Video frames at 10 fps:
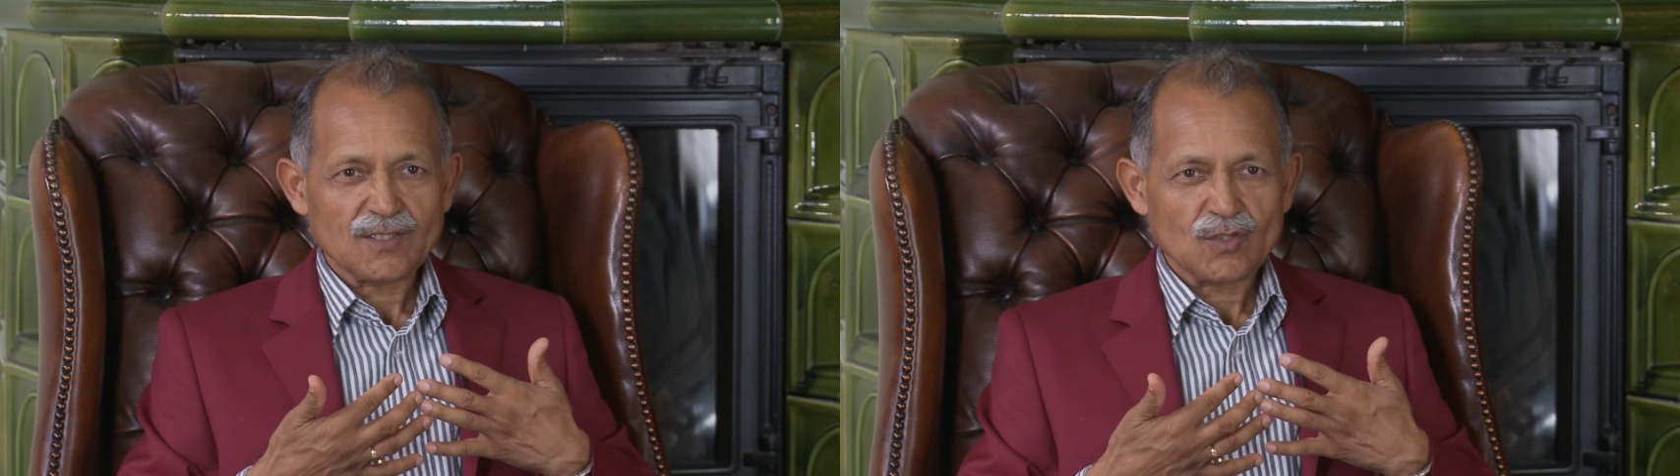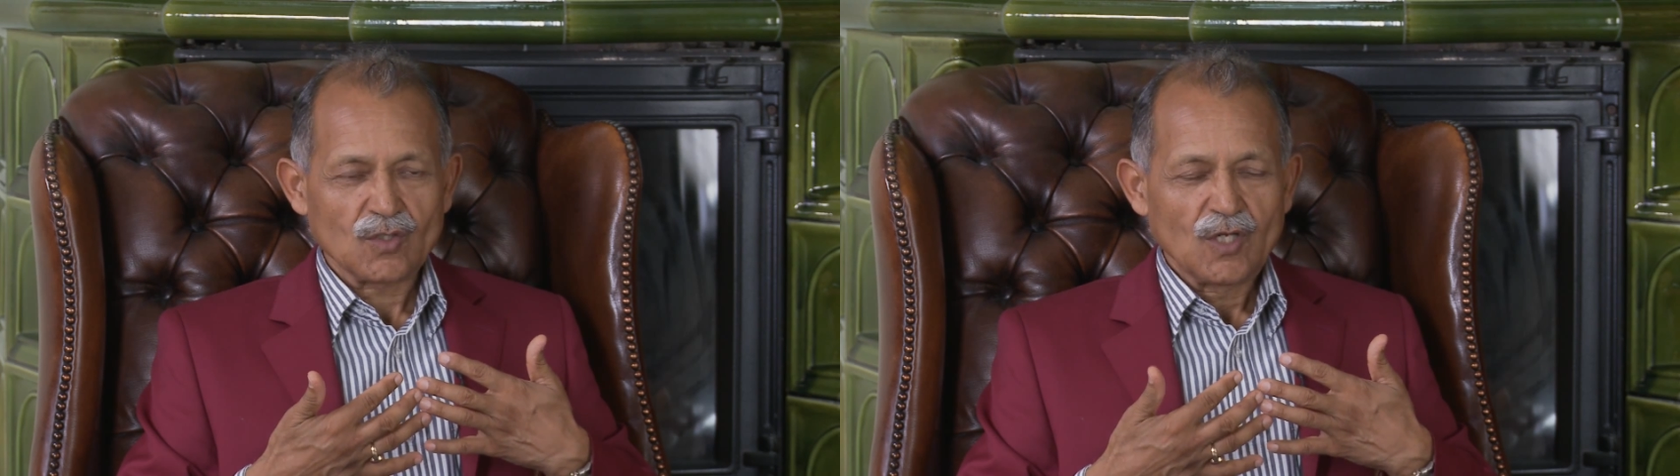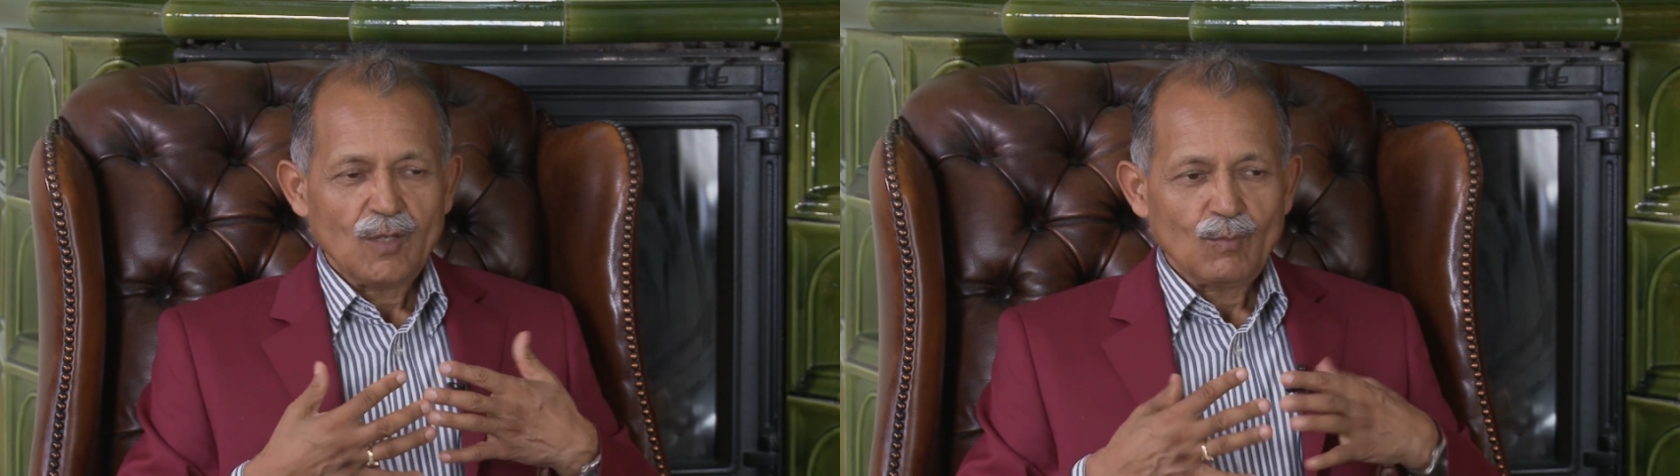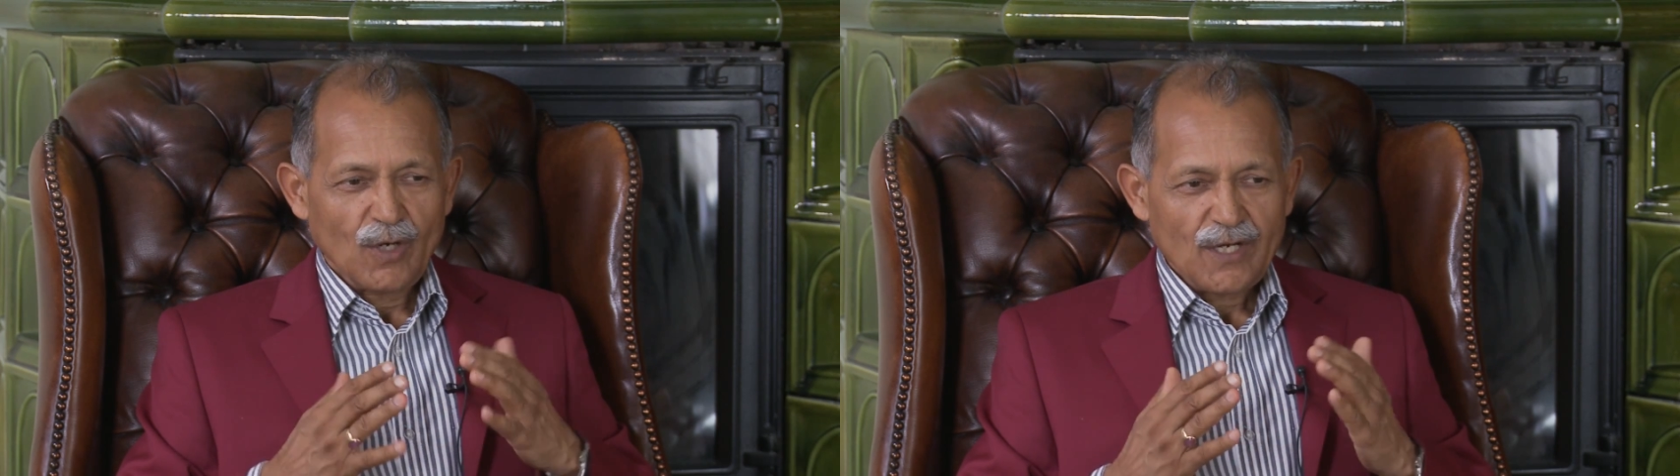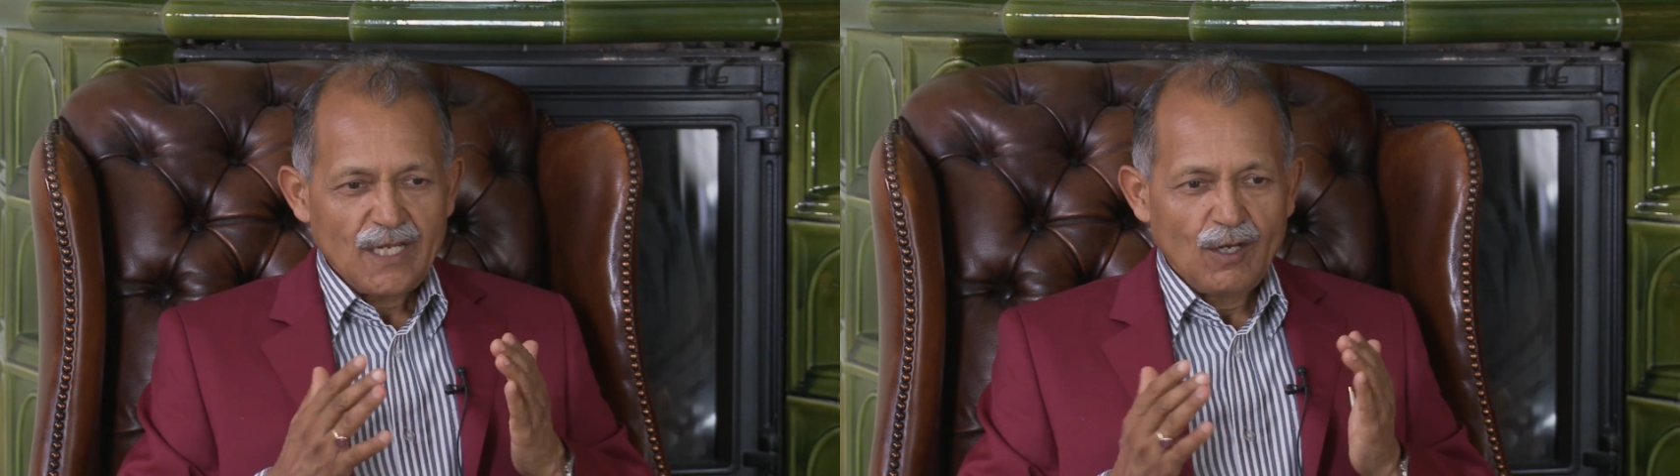So
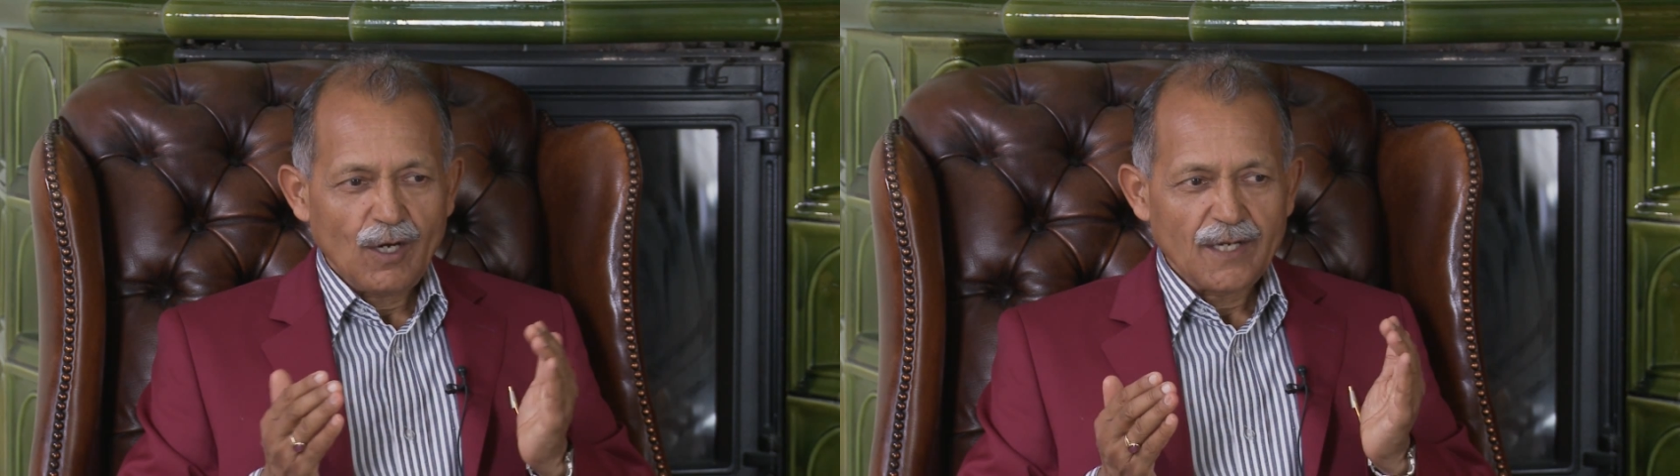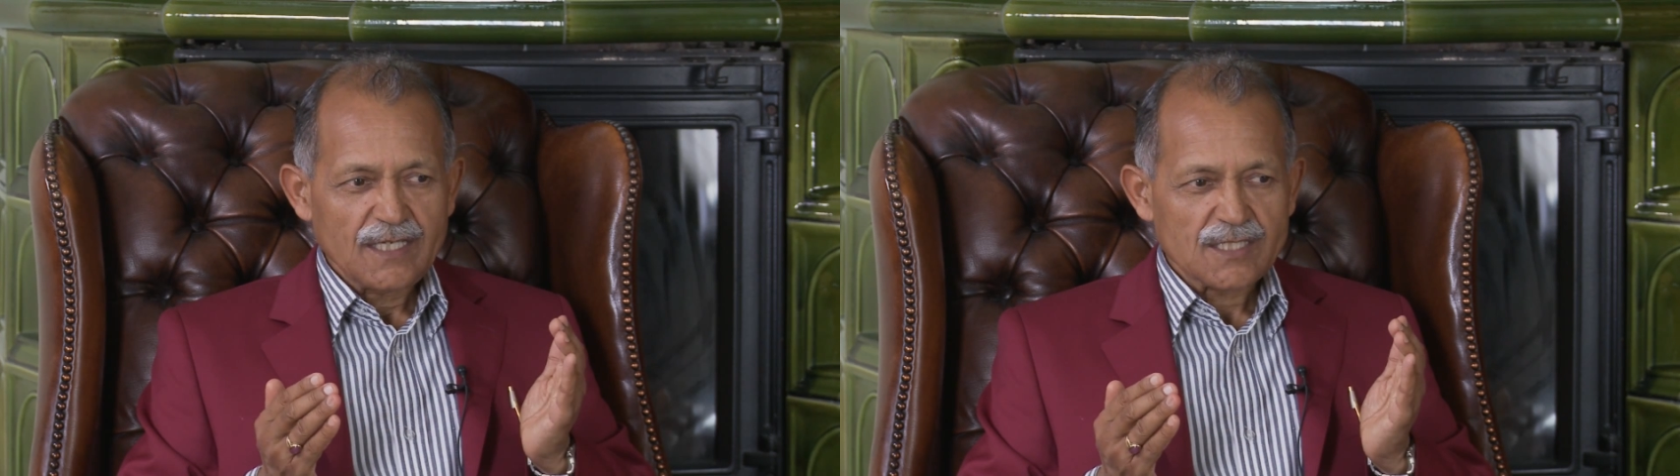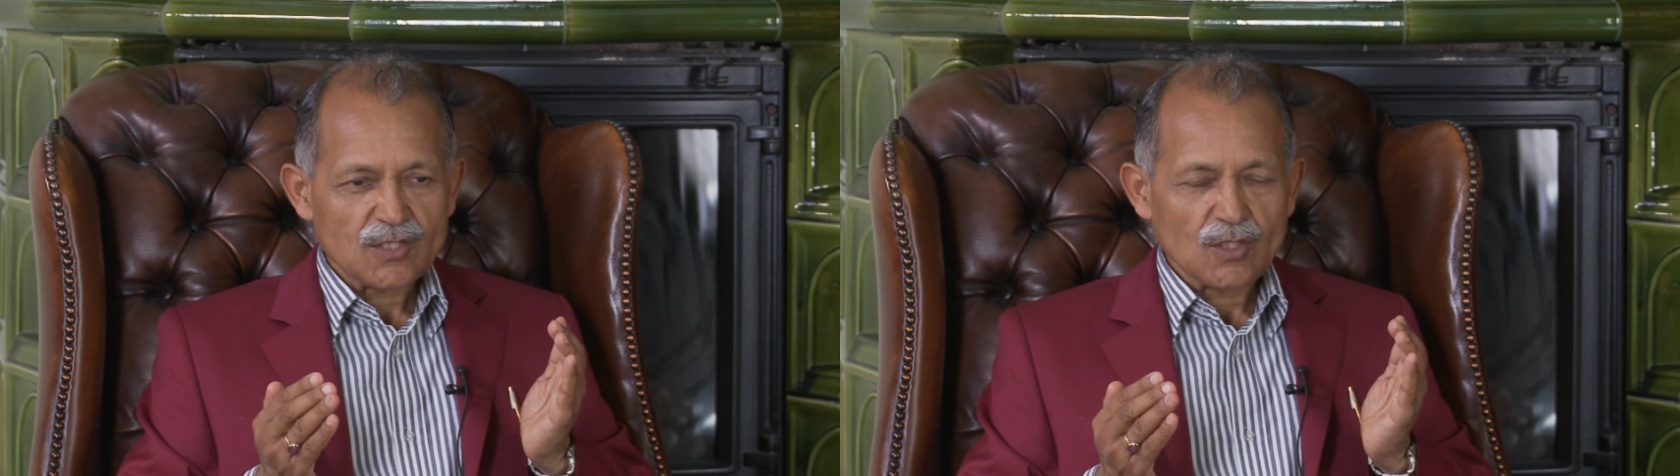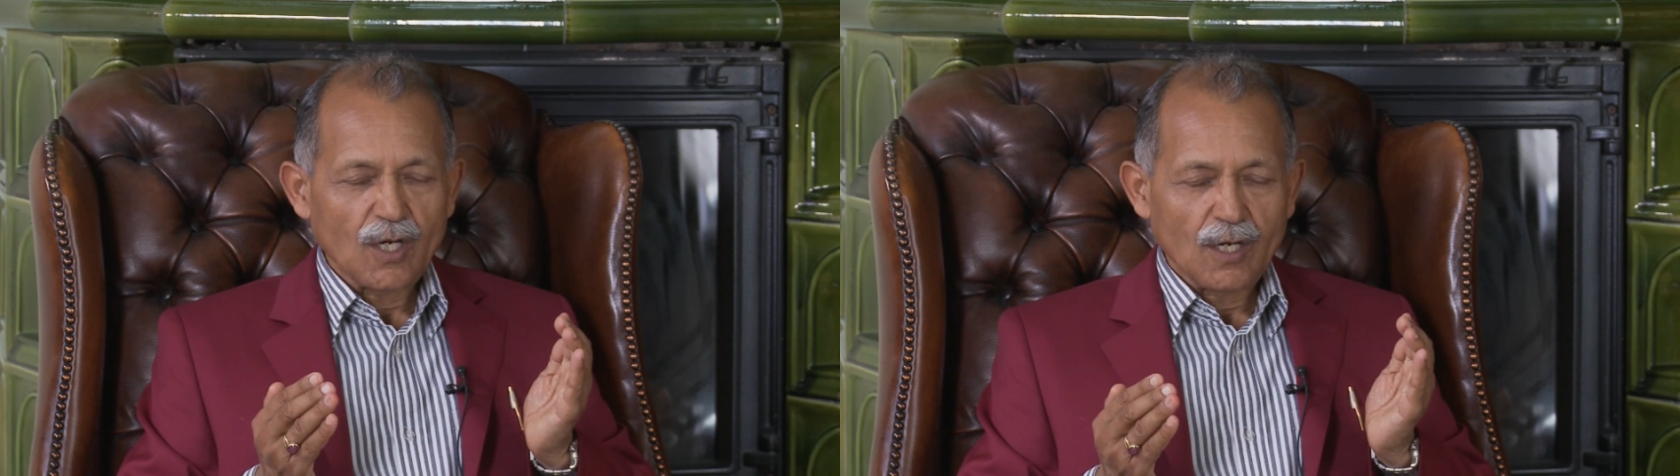body on its